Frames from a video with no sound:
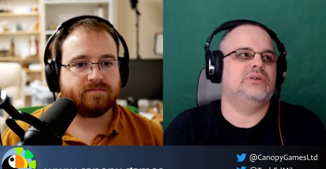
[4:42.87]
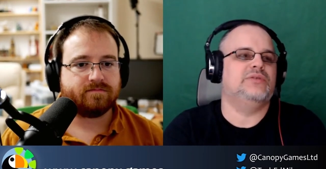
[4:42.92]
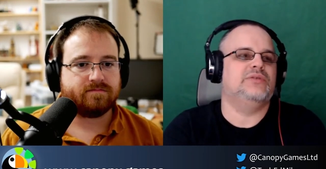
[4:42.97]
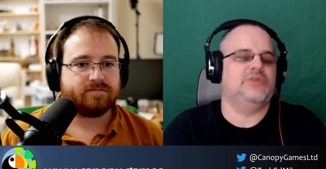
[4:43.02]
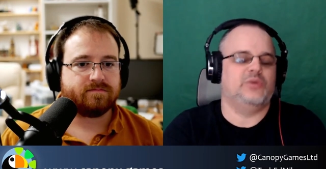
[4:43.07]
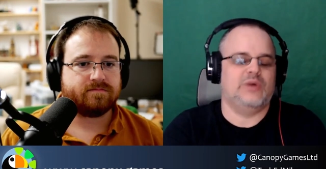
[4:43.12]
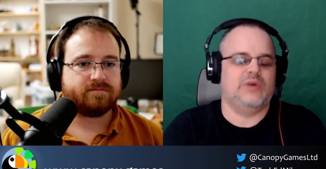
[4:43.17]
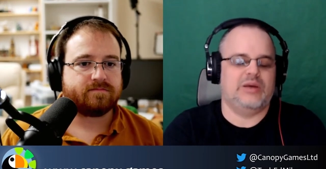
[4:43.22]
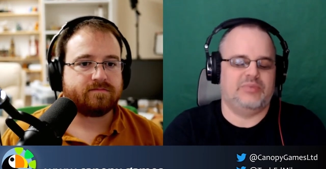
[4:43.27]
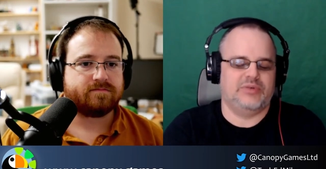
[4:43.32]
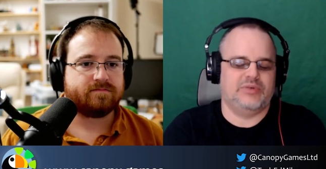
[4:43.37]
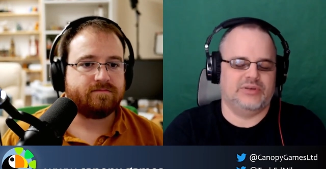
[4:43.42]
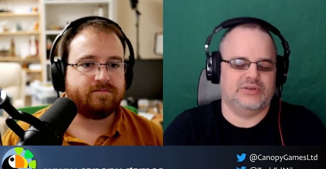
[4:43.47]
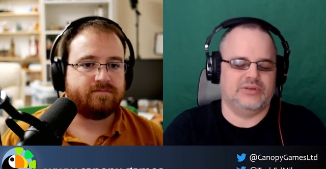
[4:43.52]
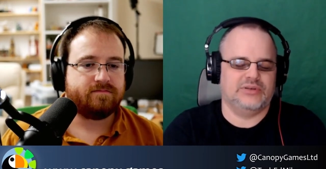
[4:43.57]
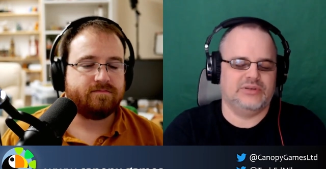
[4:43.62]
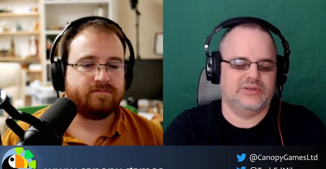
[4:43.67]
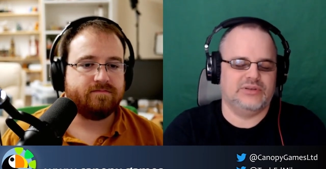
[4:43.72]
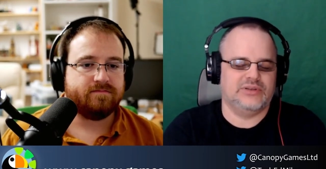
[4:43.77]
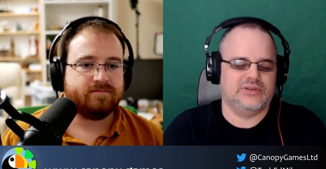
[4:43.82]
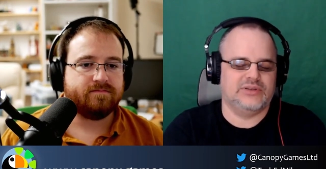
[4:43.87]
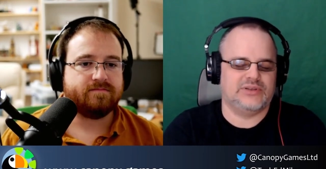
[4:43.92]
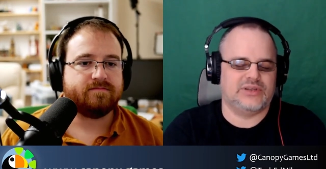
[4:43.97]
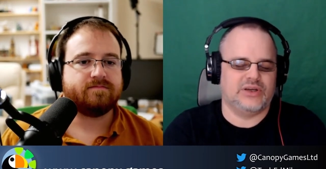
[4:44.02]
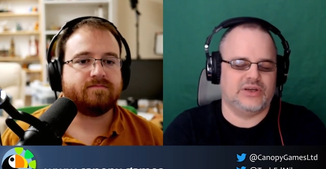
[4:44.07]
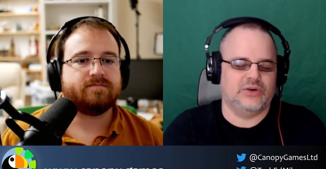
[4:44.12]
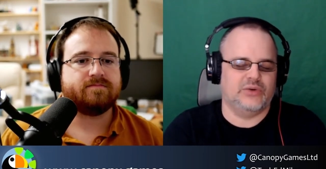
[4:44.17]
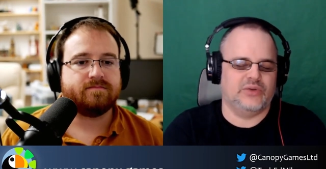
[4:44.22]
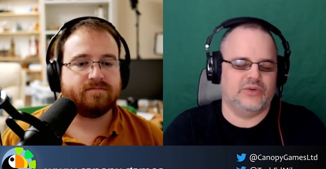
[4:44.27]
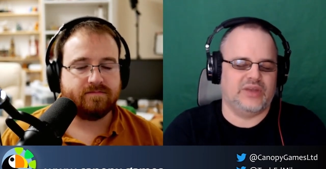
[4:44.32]
Speaker 1: of the weapon
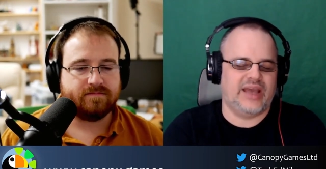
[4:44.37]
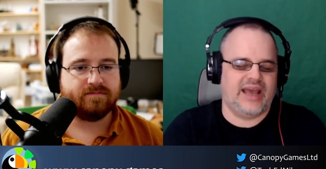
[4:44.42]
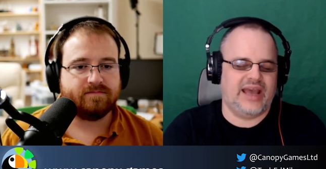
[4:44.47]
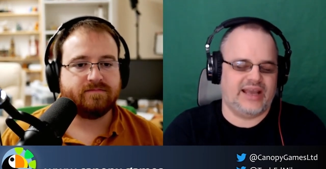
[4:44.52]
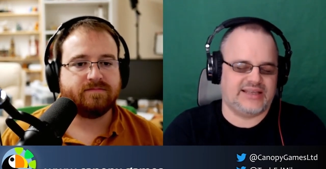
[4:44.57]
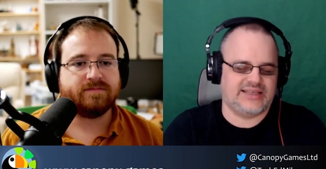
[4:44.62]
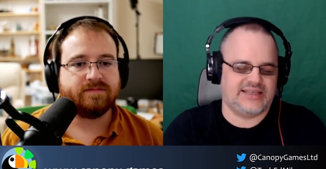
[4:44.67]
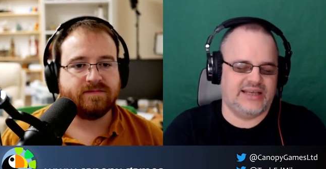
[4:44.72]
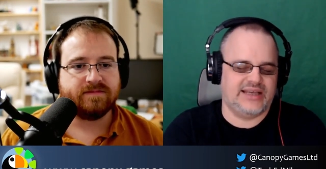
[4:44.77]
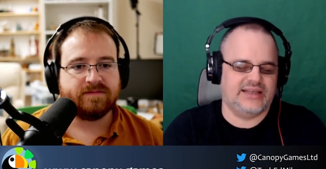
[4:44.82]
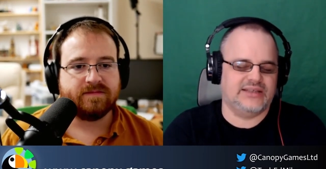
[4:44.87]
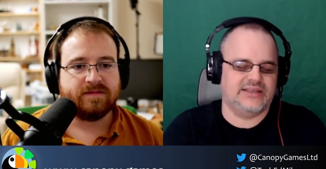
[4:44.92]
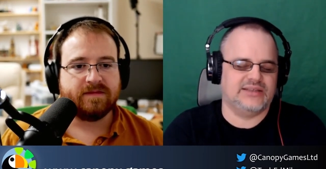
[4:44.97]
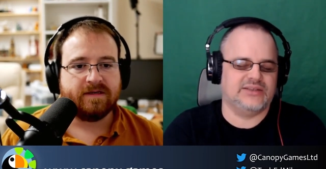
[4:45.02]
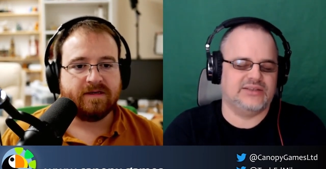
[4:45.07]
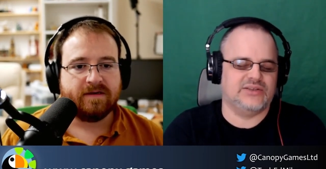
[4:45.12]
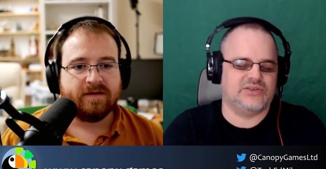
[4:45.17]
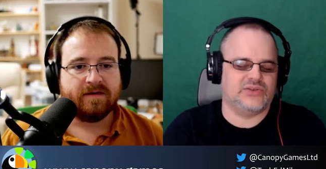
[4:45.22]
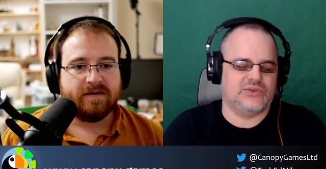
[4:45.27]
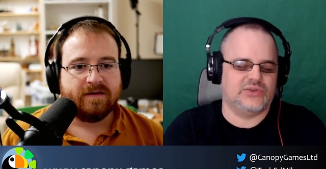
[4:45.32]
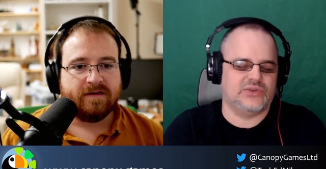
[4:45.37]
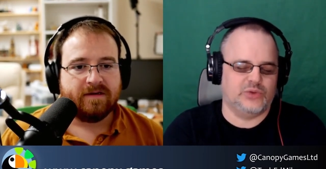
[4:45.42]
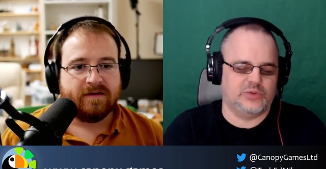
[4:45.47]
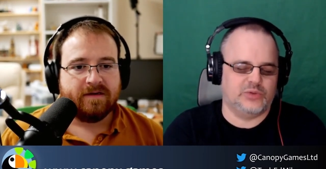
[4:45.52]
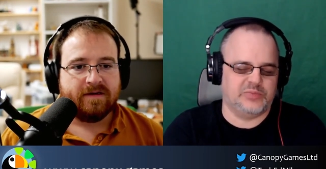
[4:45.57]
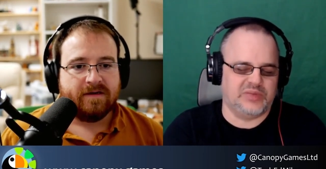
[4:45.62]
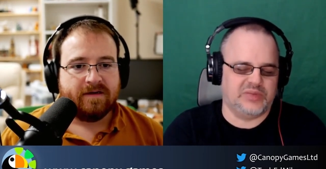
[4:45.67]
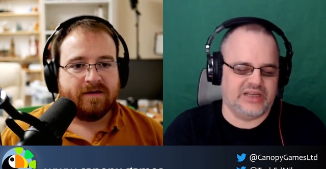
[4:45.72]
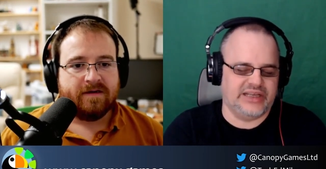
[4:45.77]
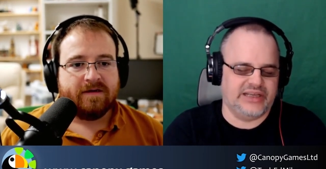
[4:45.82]
so the axe head, the sword
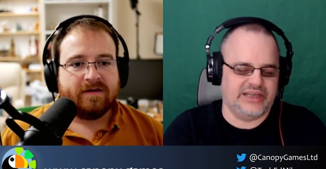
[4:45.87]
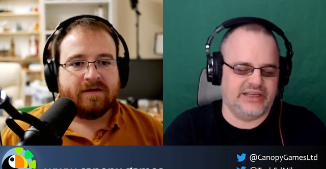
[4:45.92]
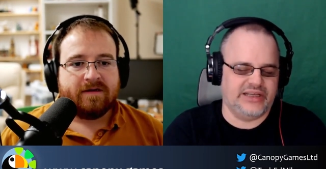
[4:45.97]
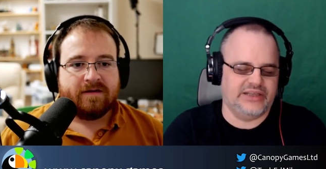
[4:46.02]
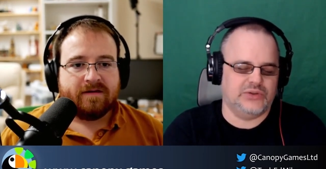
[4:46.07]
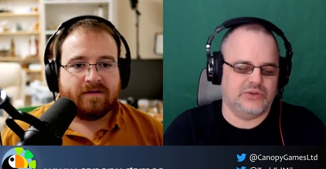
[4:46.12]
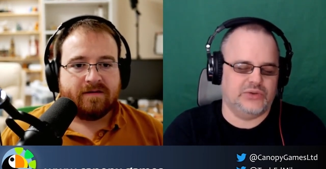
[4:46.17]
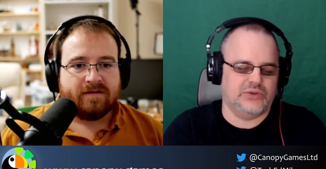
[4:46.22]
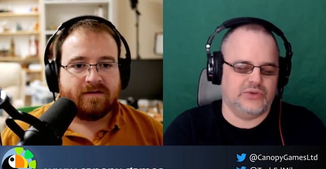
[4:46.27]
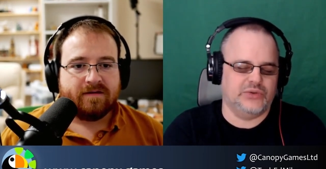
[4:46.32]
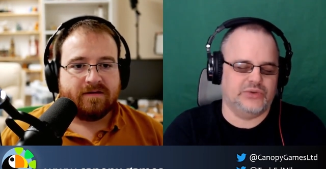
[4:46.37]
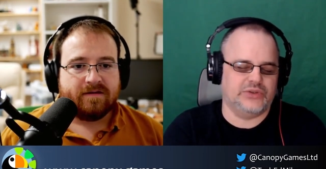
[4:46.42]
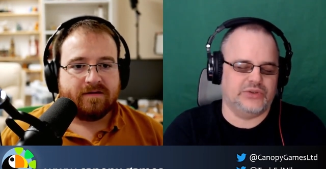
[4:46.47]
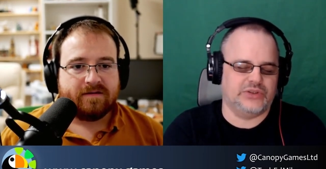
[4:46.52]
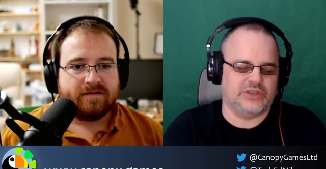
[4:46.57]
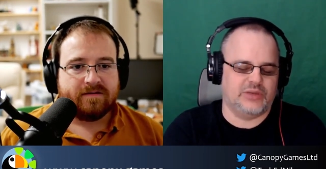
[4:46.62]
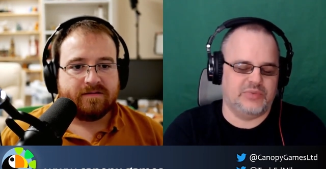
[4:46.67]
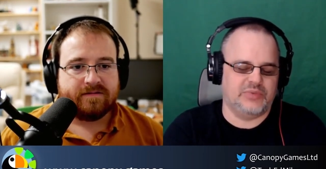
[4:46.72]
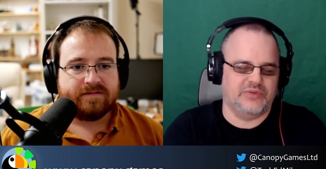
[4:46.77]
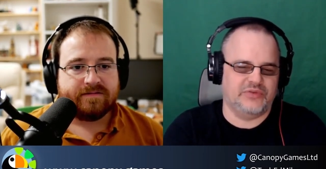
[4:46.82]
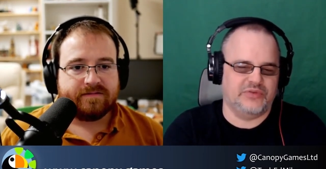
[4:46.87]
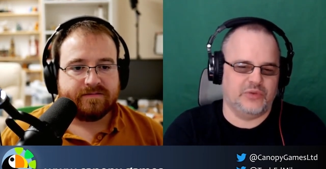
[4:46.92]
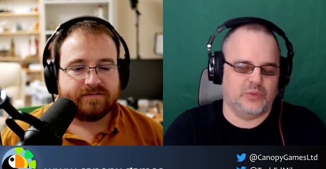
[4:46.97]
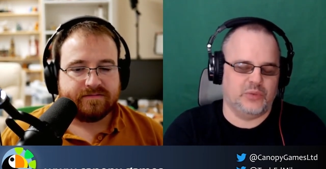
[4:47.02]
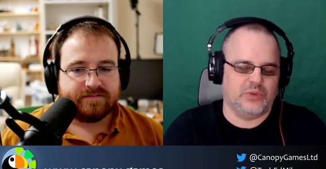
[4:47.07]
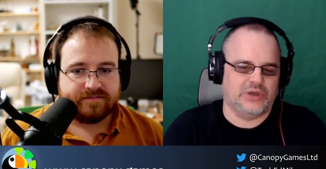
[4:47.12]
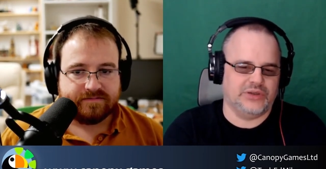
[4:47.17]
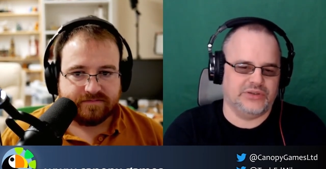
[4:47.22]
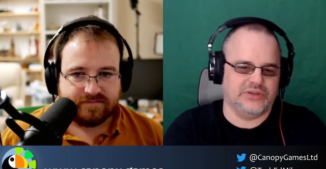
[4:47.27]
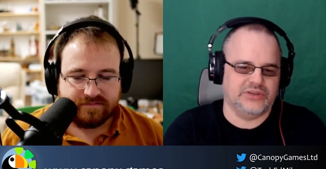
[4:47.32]
blade, or the top of the
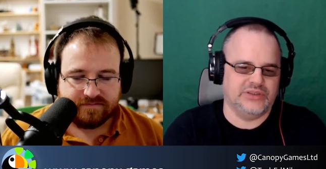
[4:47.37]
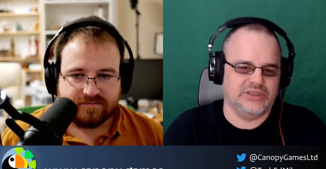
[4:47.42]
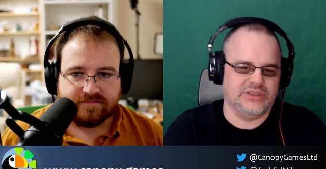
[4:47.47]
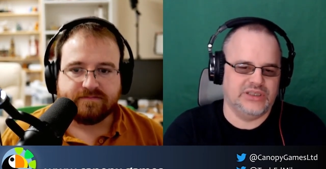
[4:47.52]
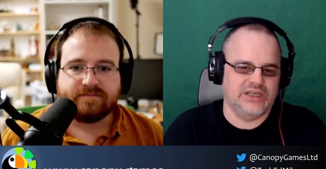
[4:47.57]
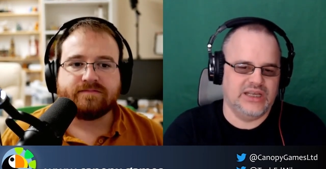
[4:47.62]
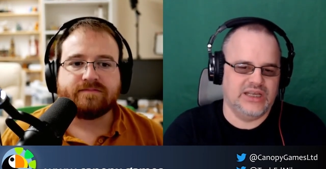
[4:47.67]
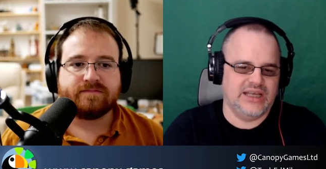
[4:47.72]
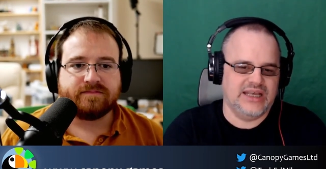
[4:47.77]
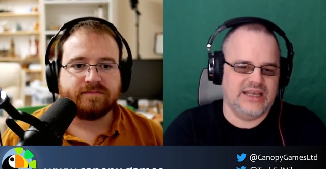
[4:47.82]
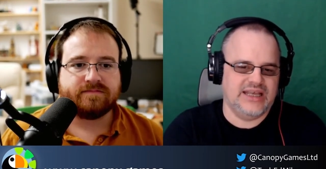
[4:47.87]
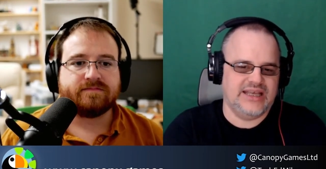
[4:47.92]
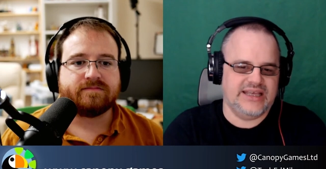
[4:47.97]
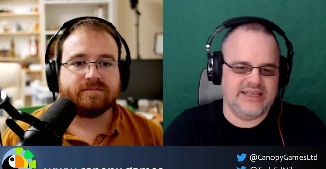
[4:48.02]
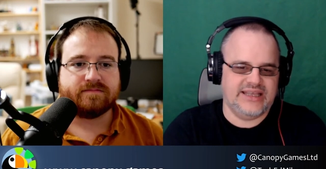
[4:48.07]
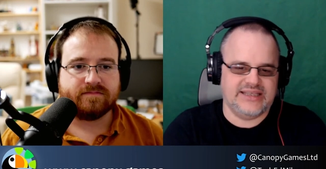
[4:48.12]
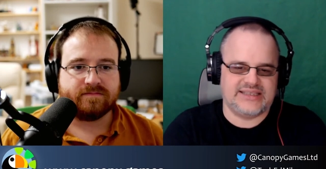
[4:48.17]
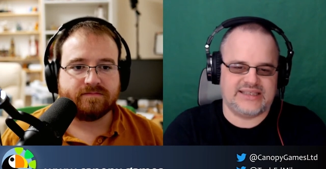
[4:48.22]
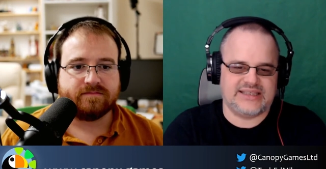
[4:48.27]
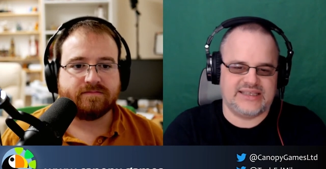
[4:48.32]
wand is the